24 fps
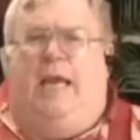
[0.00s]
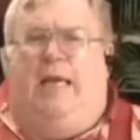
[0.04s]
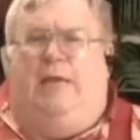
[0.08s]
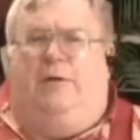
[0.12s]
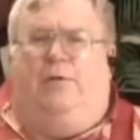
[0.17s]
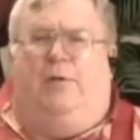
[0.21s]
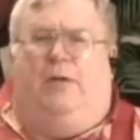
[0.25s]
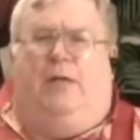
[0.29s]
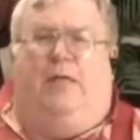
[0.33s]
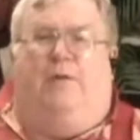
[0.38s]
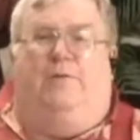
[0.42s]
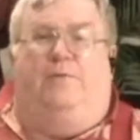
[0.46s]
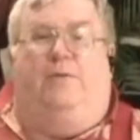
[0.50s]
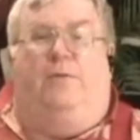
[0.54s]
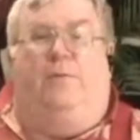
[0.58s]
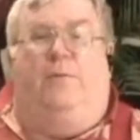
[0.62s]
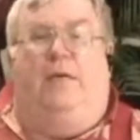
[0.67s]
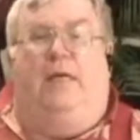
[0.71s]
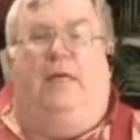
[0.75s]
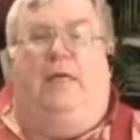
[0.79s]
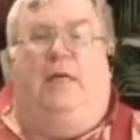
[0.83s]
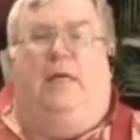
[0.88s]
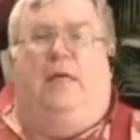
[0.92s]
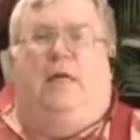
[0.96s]
angrily for
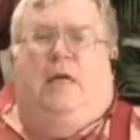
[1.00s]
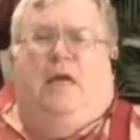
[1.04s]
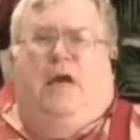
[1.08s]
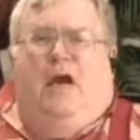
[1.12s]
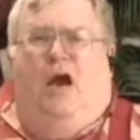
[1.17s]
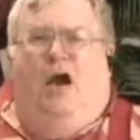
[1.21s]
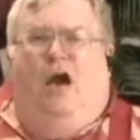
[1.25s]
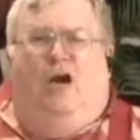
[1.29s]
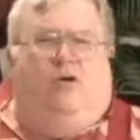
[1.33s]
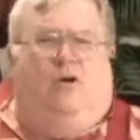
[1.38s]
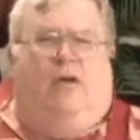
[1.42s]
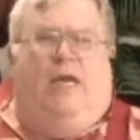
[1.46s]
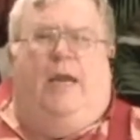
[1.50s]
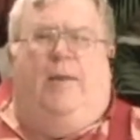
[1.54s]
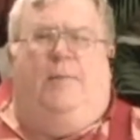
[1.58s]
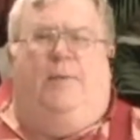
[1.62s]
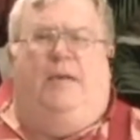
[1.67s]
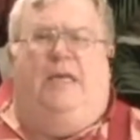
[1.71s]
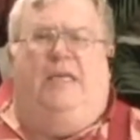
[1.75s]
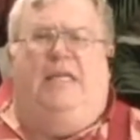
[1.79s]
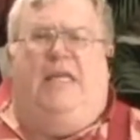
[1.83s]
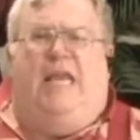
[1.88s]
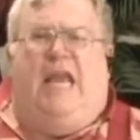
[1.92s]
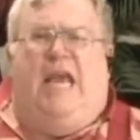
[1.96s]
me to hurry up
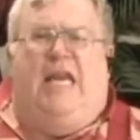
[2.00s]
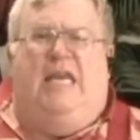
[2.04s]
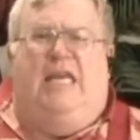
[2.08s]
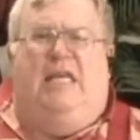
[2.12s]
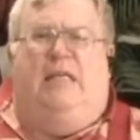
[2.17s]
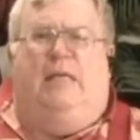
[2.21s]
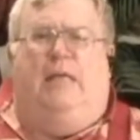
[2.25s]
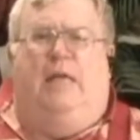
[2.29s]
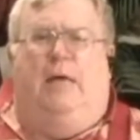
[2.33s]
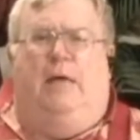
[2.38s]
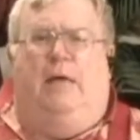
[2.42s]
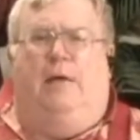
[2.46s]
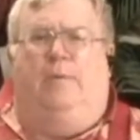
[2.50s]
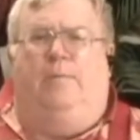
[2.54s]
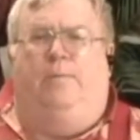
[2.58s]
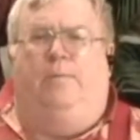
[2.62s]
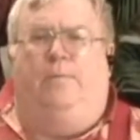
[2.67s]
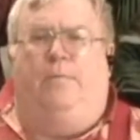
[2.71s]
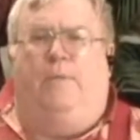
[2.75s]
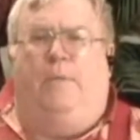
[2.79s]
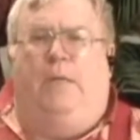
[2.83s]
and get in there.